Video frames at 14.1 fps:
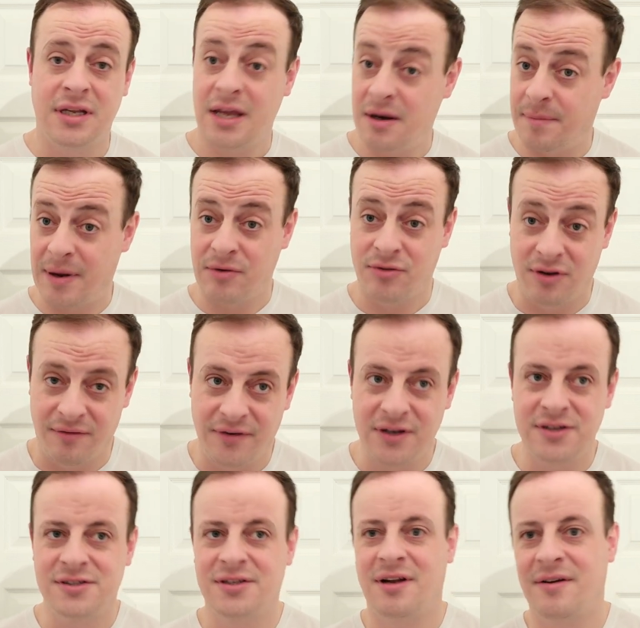He hit the post in the
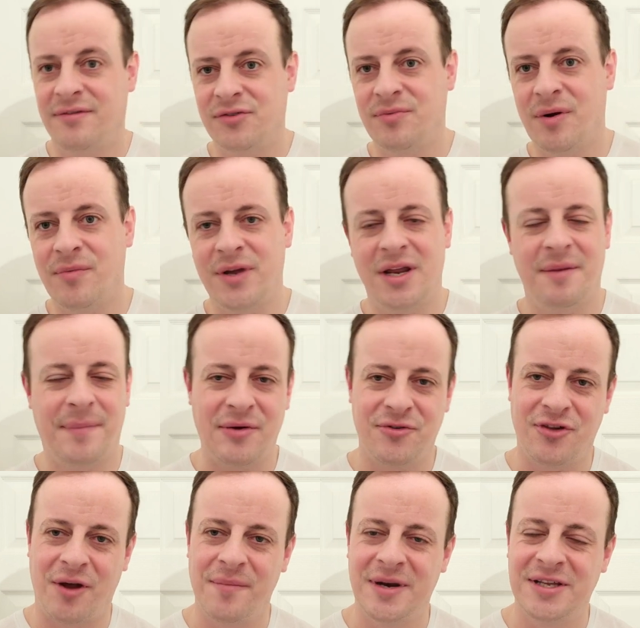first half as well. We hit the
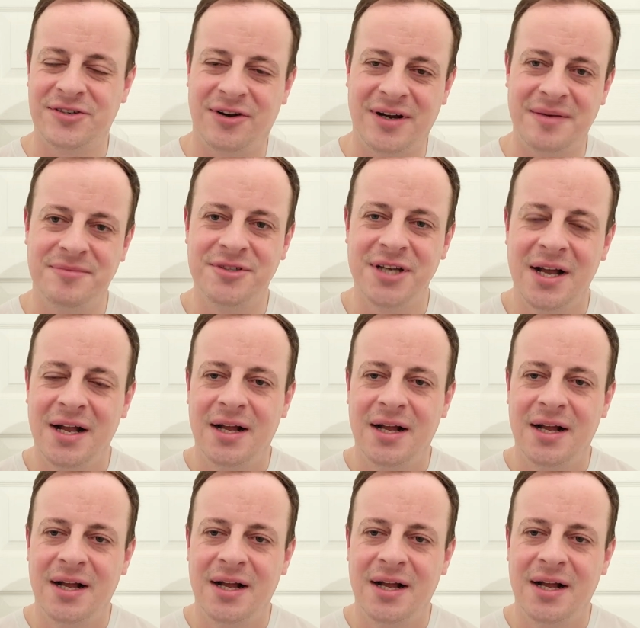post so many times.